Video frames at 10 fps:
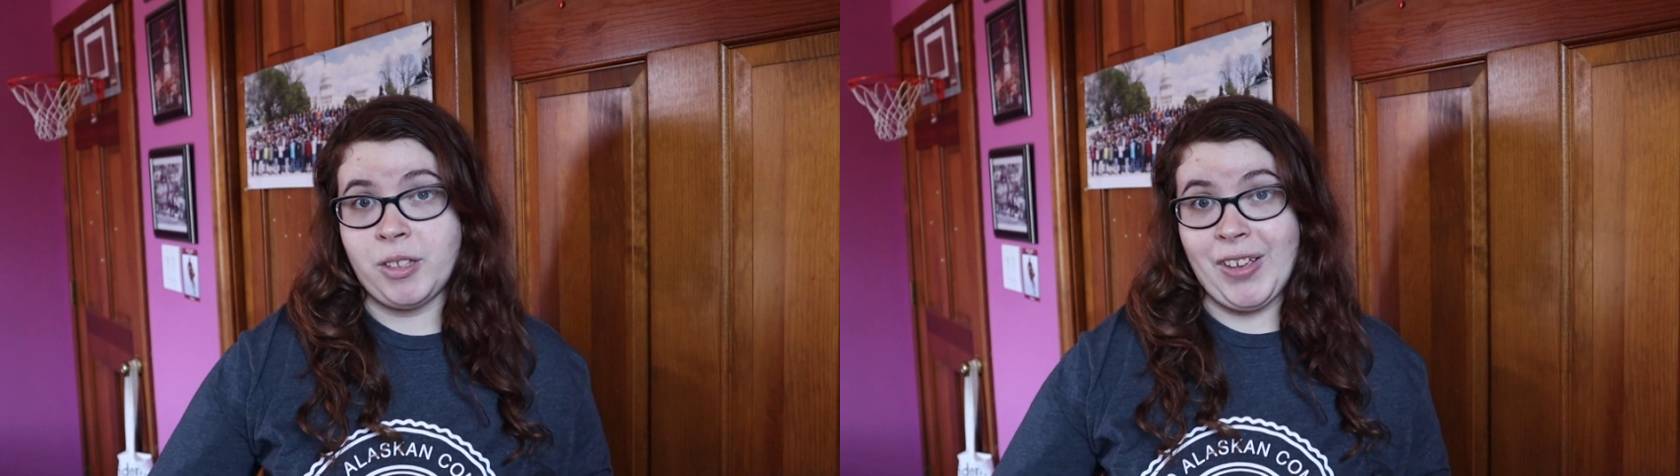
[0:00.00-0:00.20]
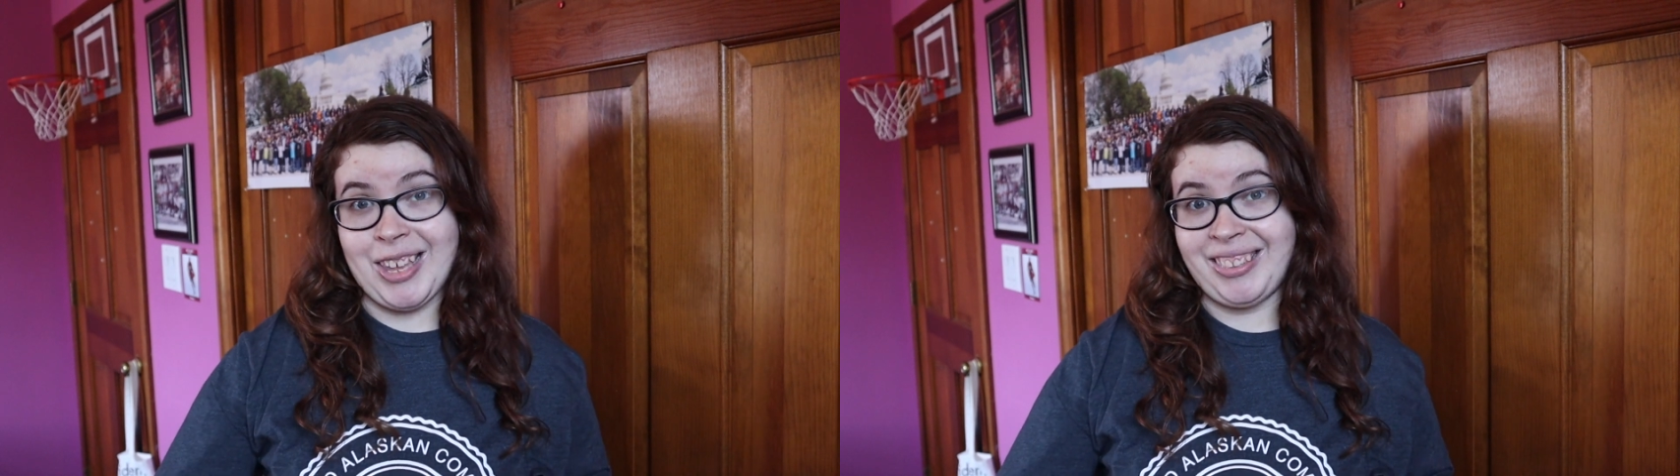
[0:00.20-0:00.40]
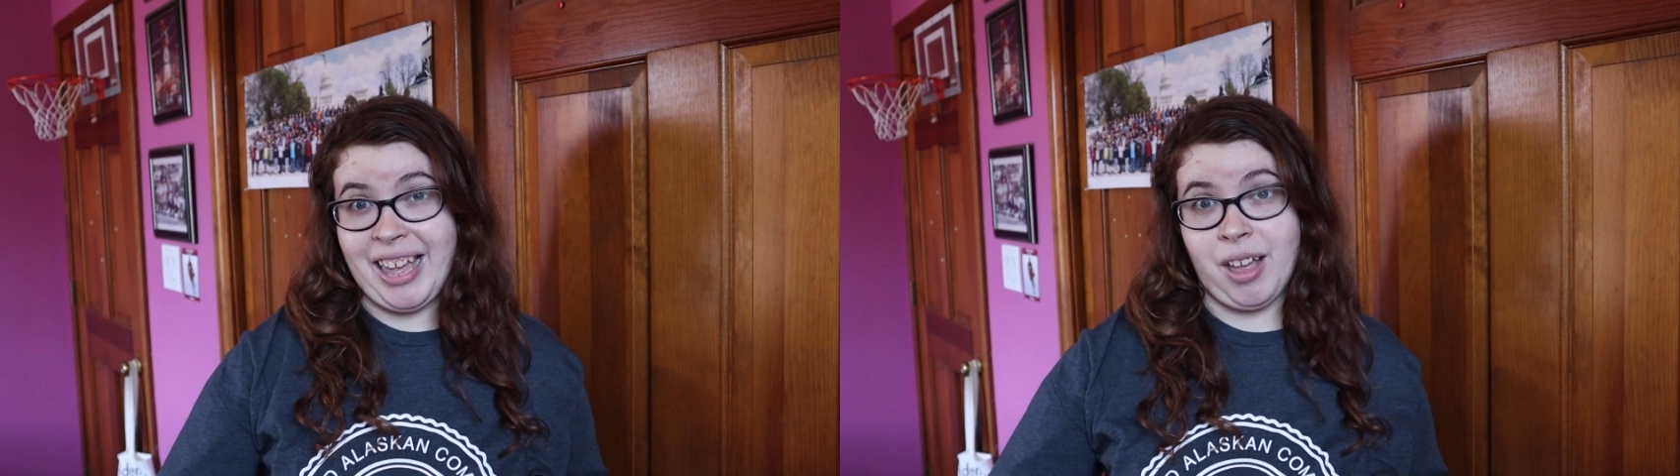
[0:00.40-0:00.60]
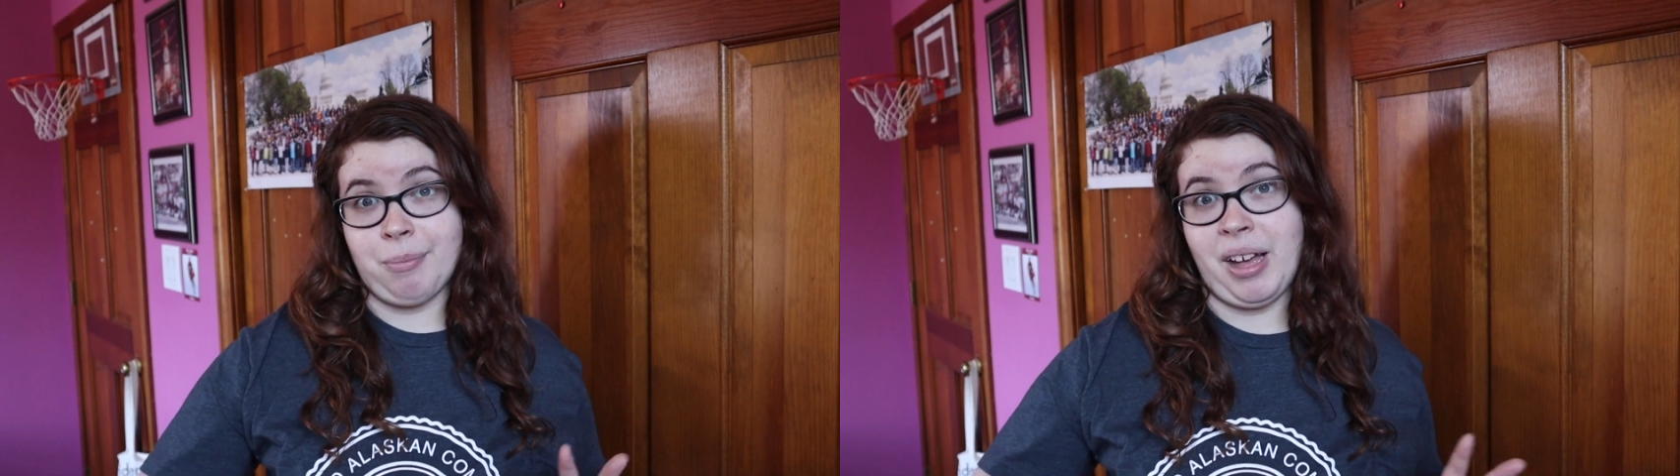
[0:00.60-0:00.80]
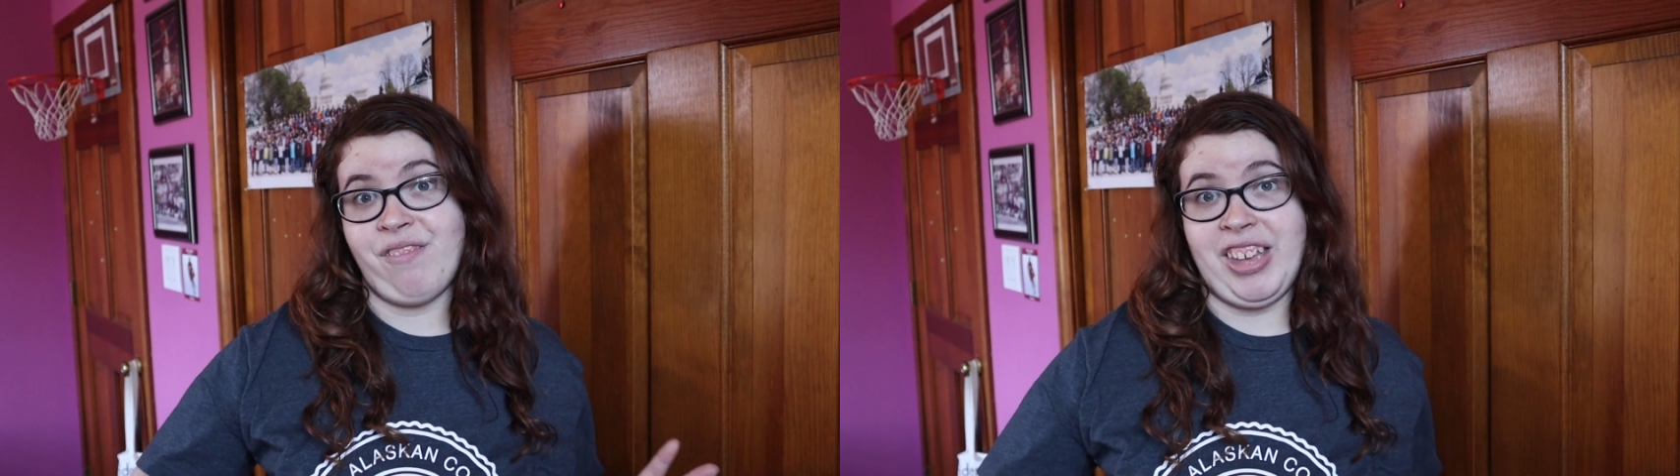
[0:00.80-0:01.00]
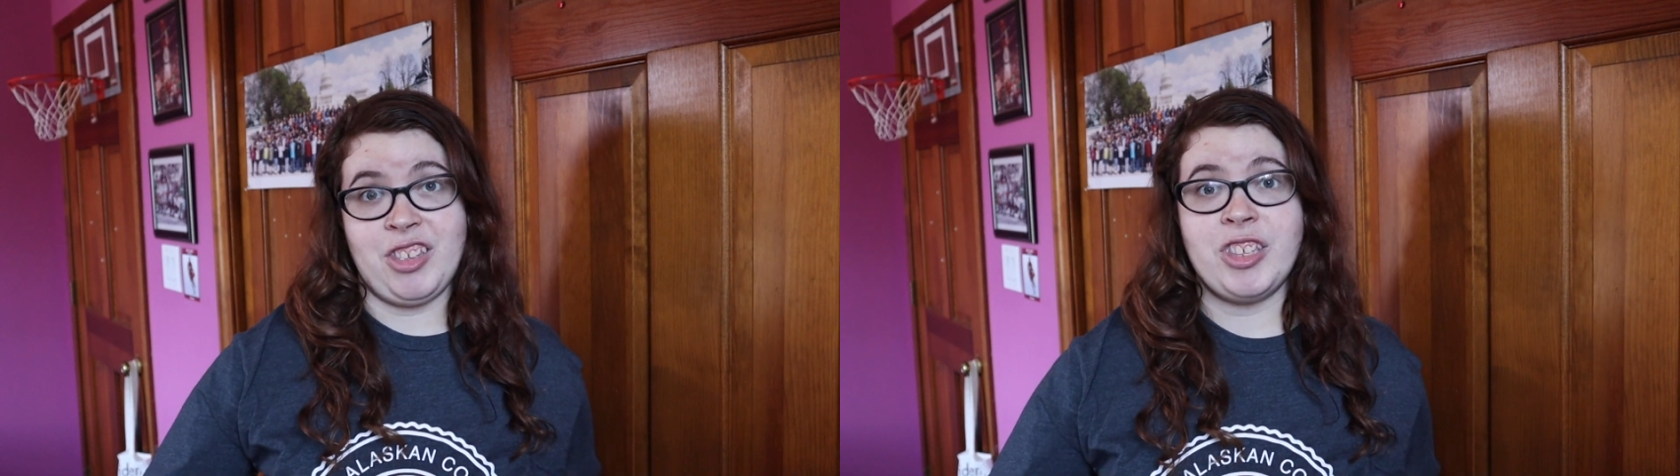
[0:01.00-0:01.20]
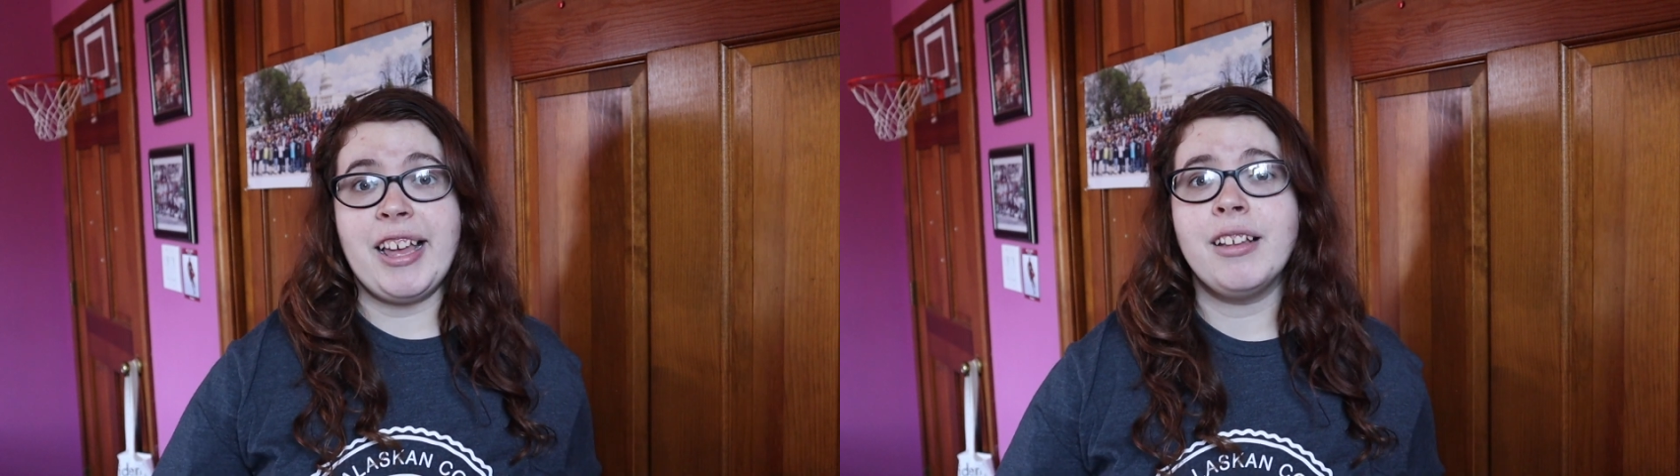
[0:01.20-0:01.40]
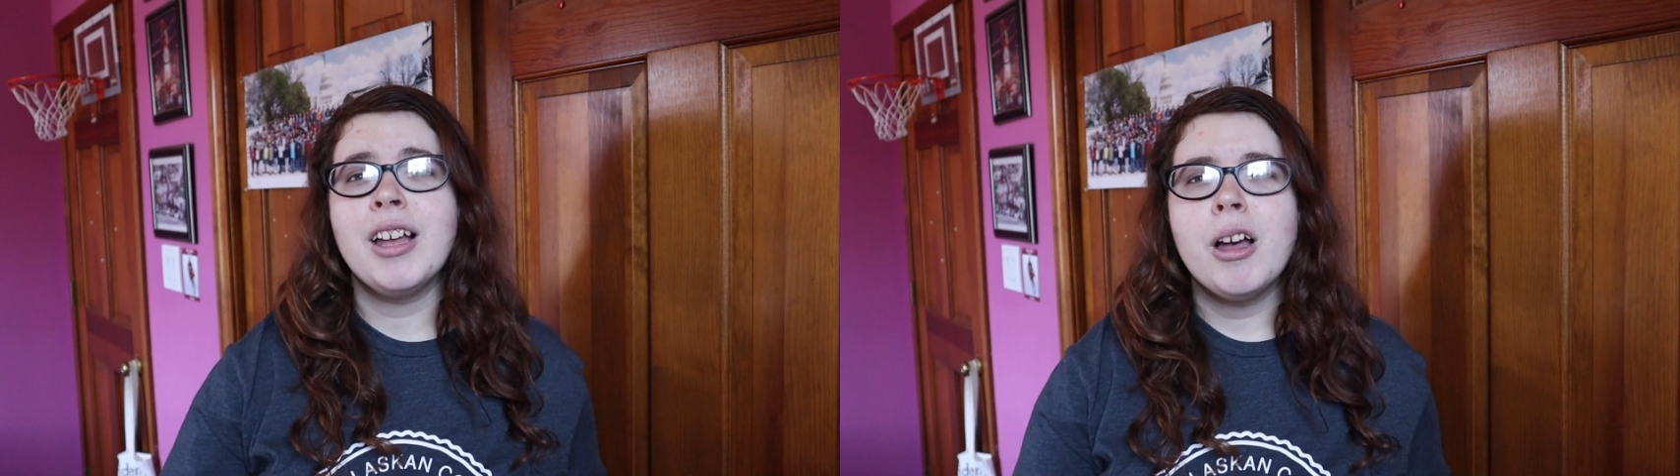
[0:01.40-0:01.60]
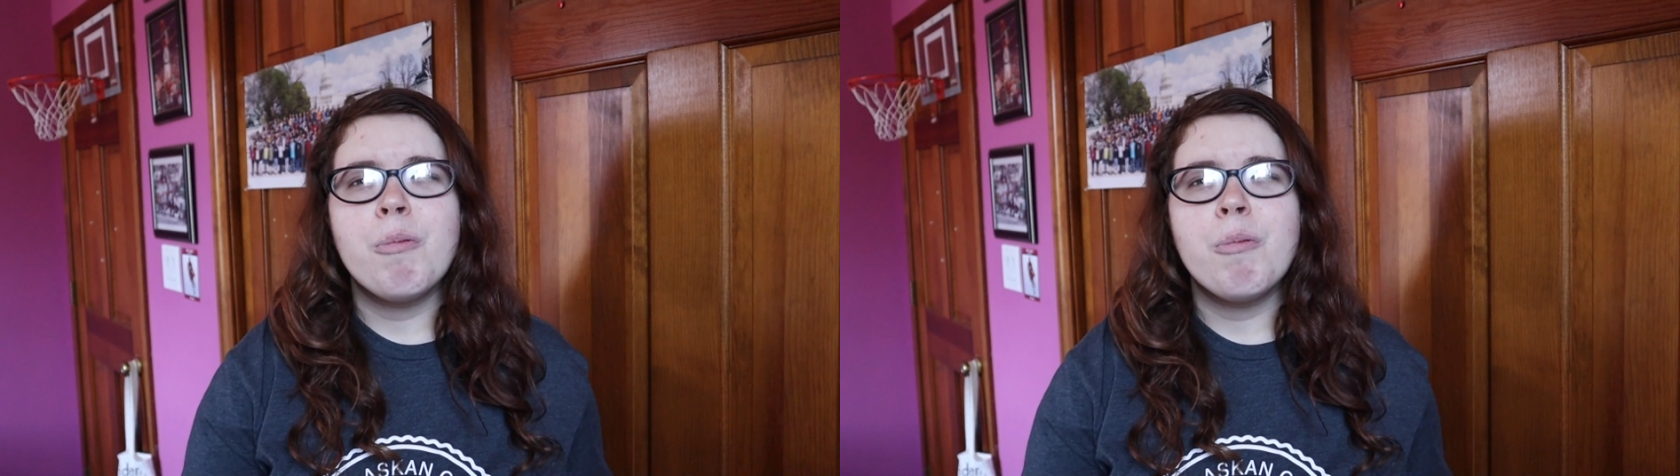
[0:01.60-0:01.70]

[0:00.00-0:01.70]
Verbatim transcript: of just thinking my vision